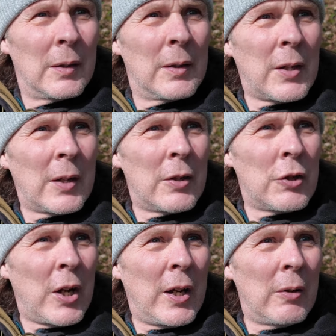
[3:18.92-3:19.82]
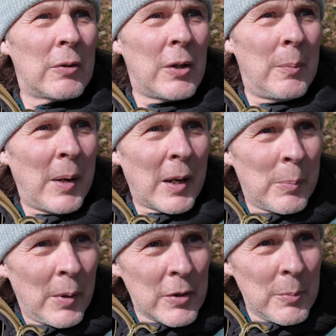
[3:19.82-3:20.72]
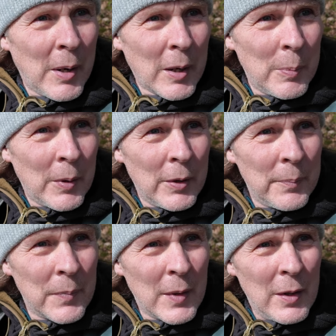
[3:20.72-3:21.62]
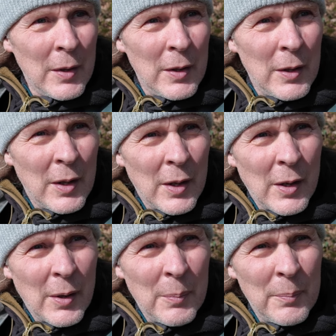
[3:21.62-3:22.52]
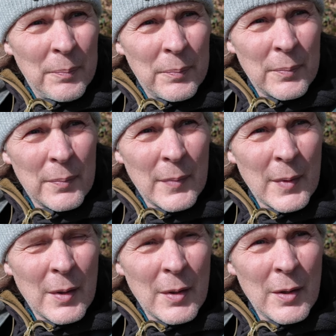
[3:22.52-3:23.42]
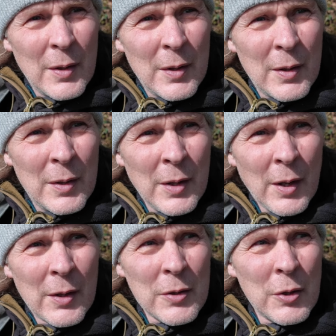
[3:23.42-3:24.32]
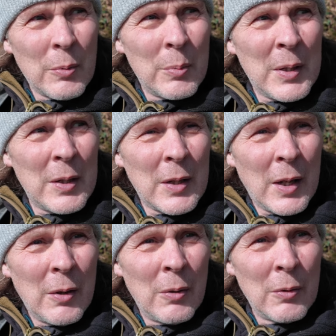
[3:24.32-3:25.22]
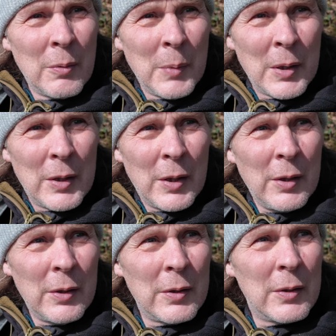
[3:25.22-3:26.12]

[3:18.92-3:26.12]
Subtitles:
Is that the jay or is it a magpie? It's a magpie. So we did that on Monday.